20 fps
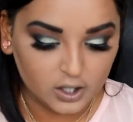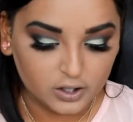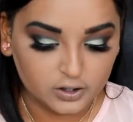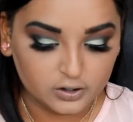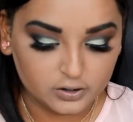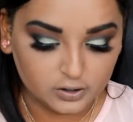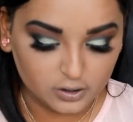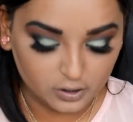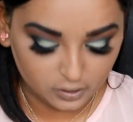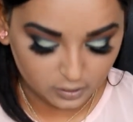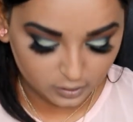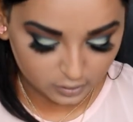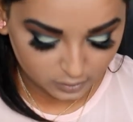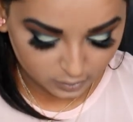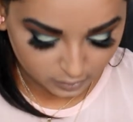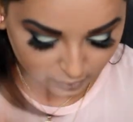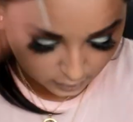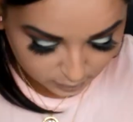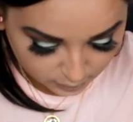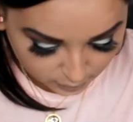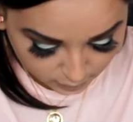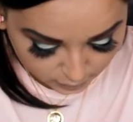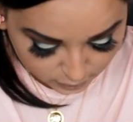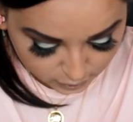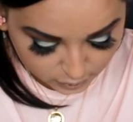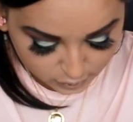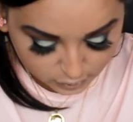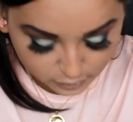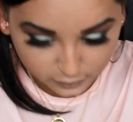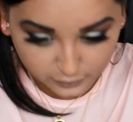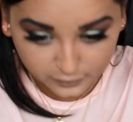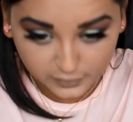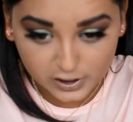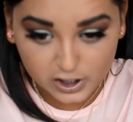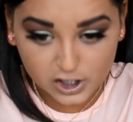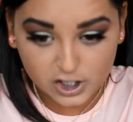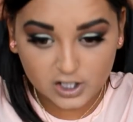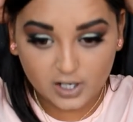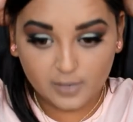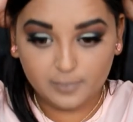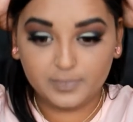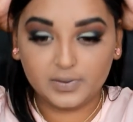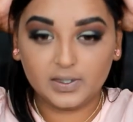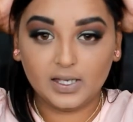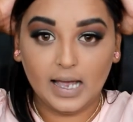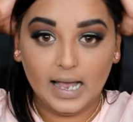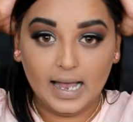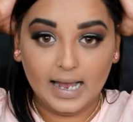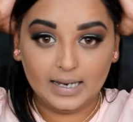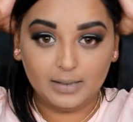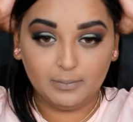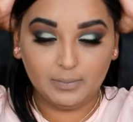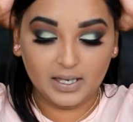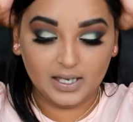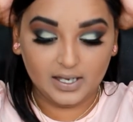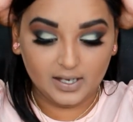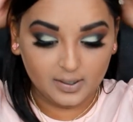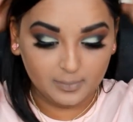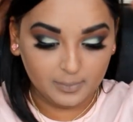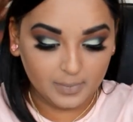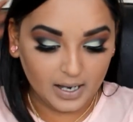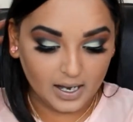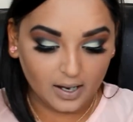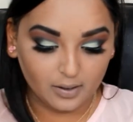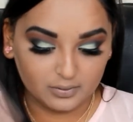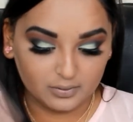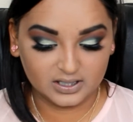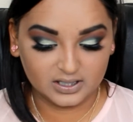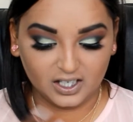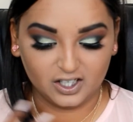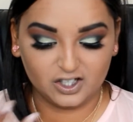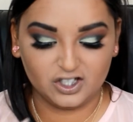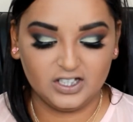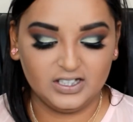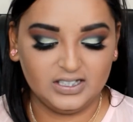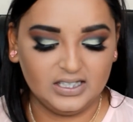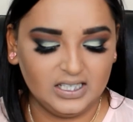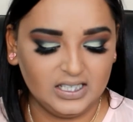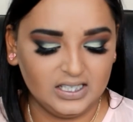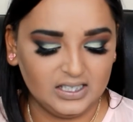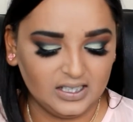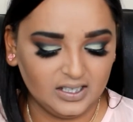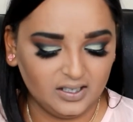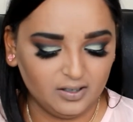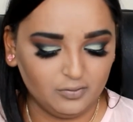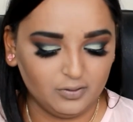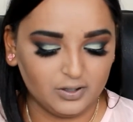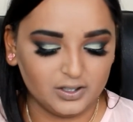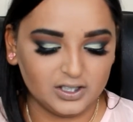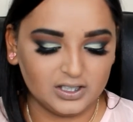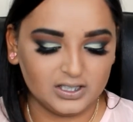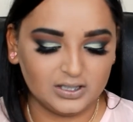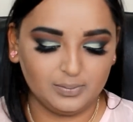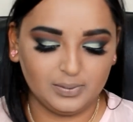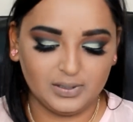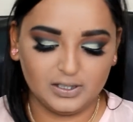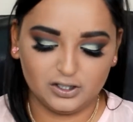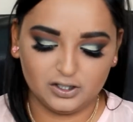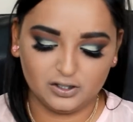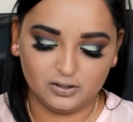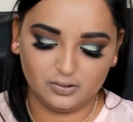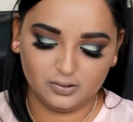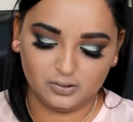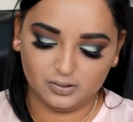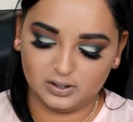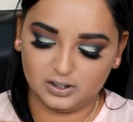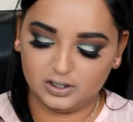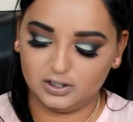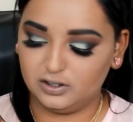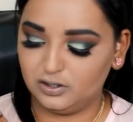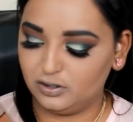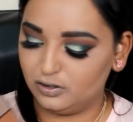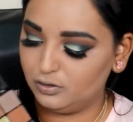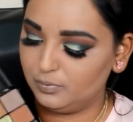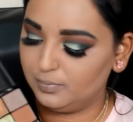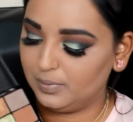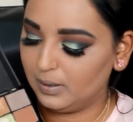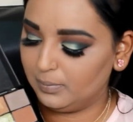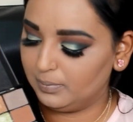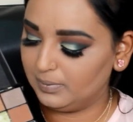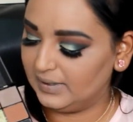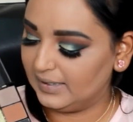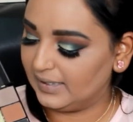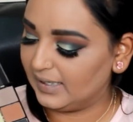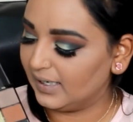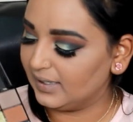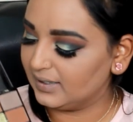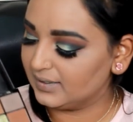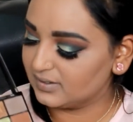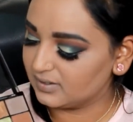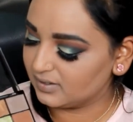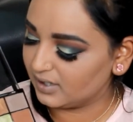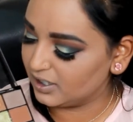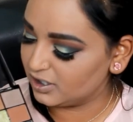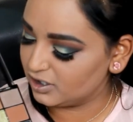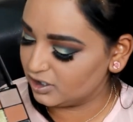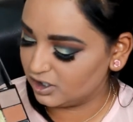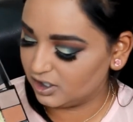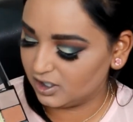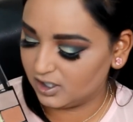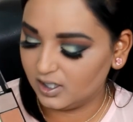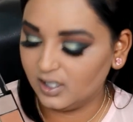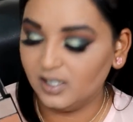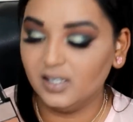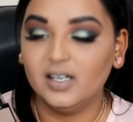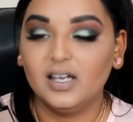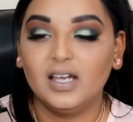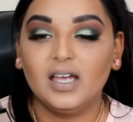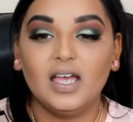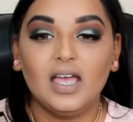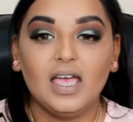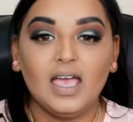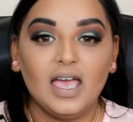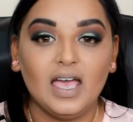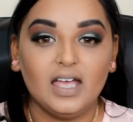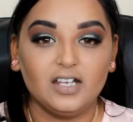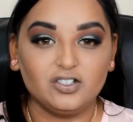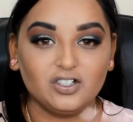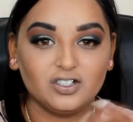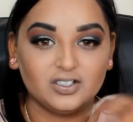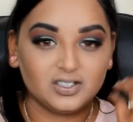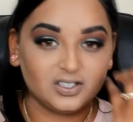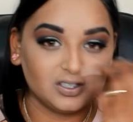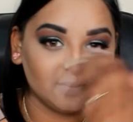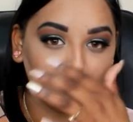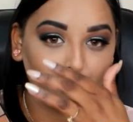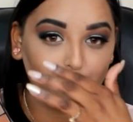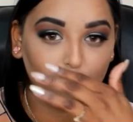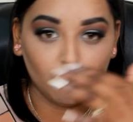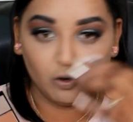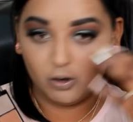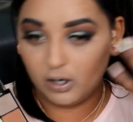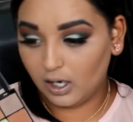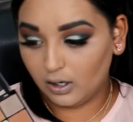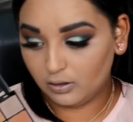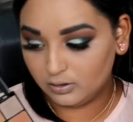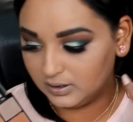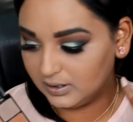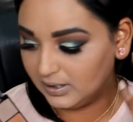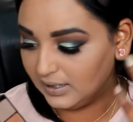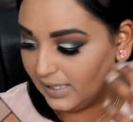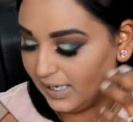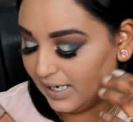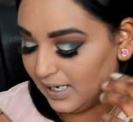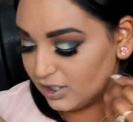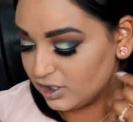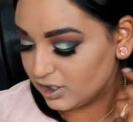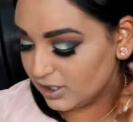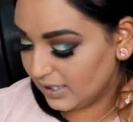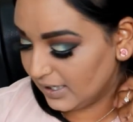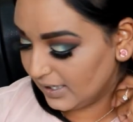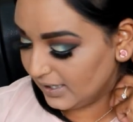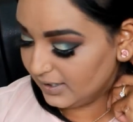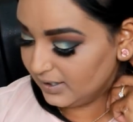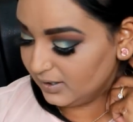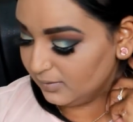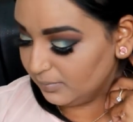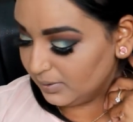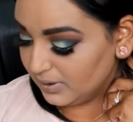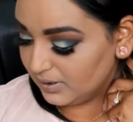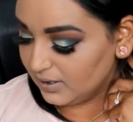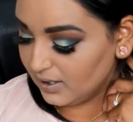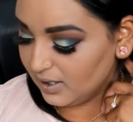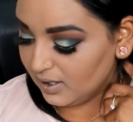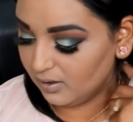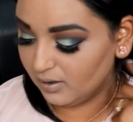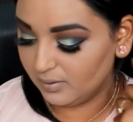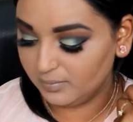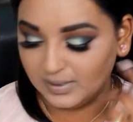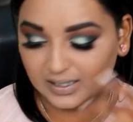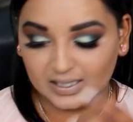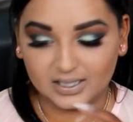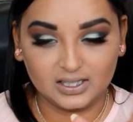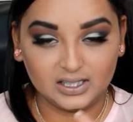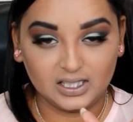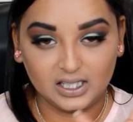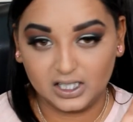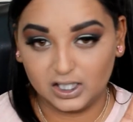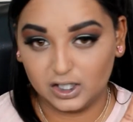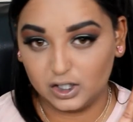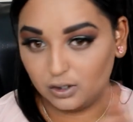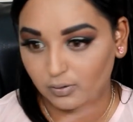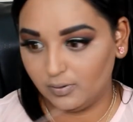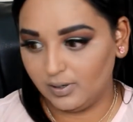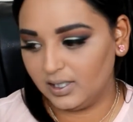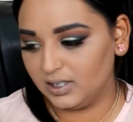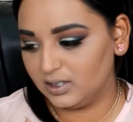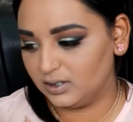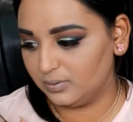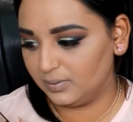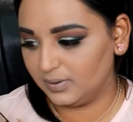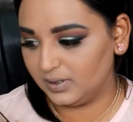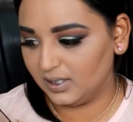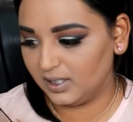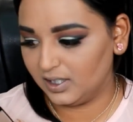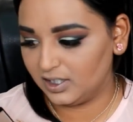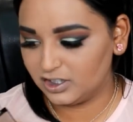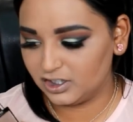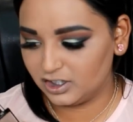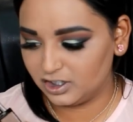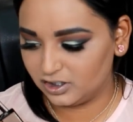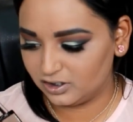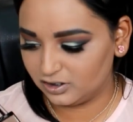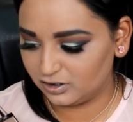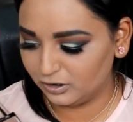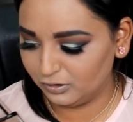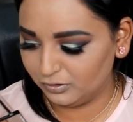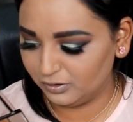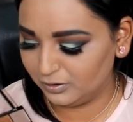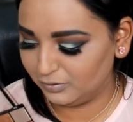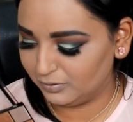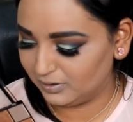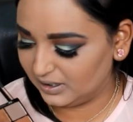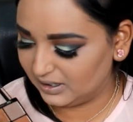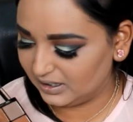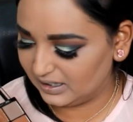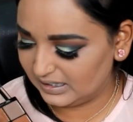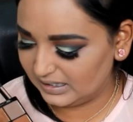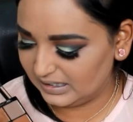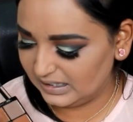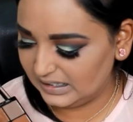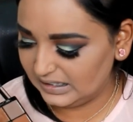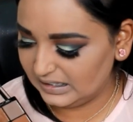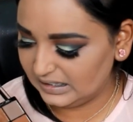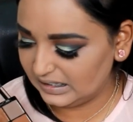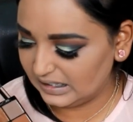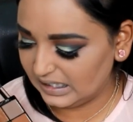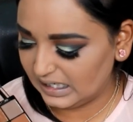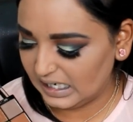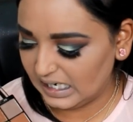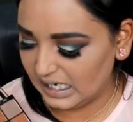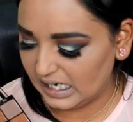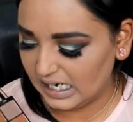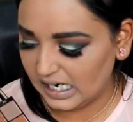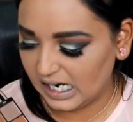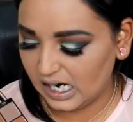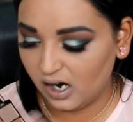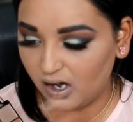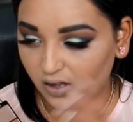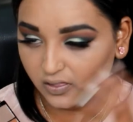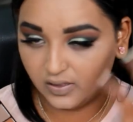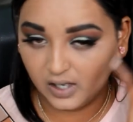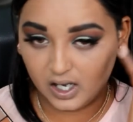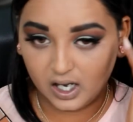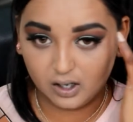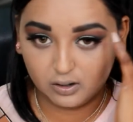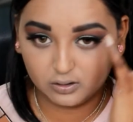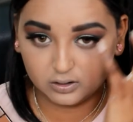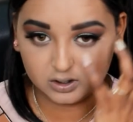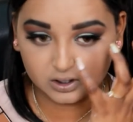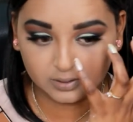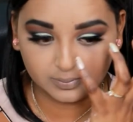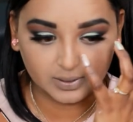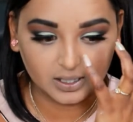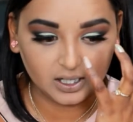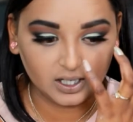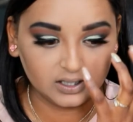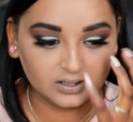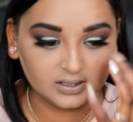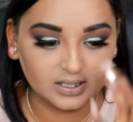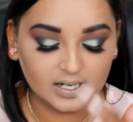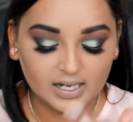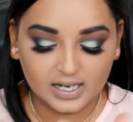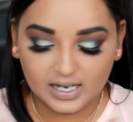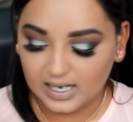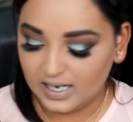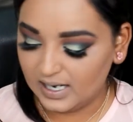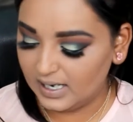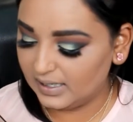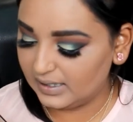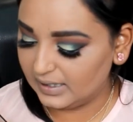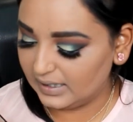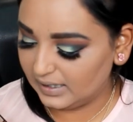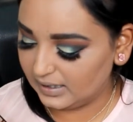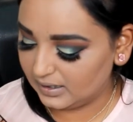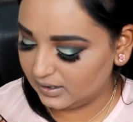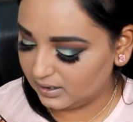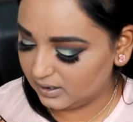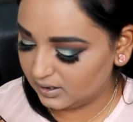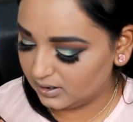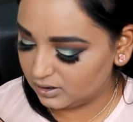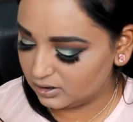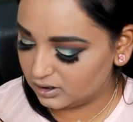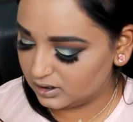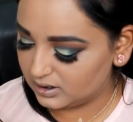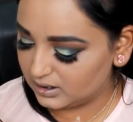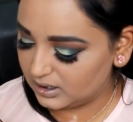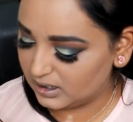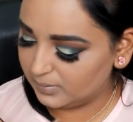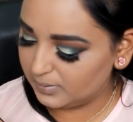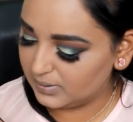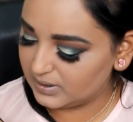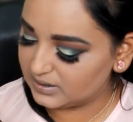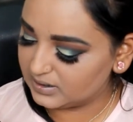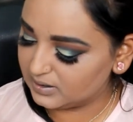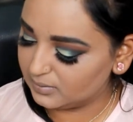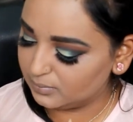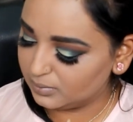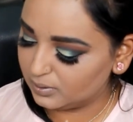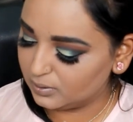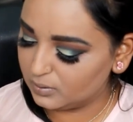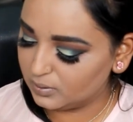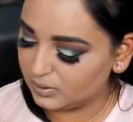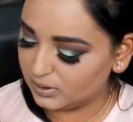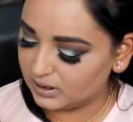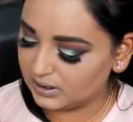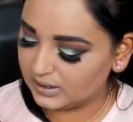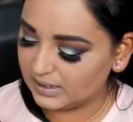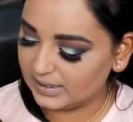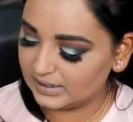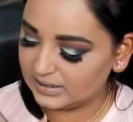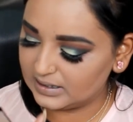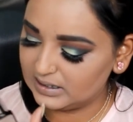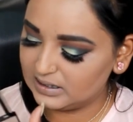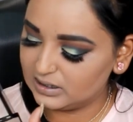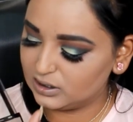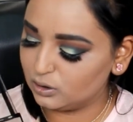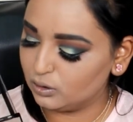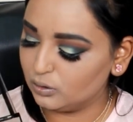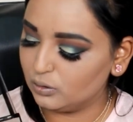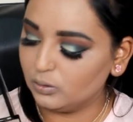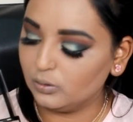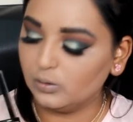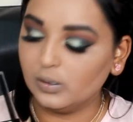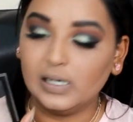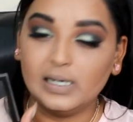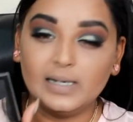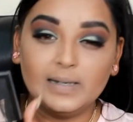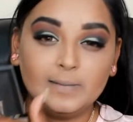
so to finish up the eye makeup I actually thinking that I want to dip into those two purpley colors right here and just smoke out the lash line but now I'm like thinking twice whether I should just go in with the green on the outer part and like just keep it simple with like these two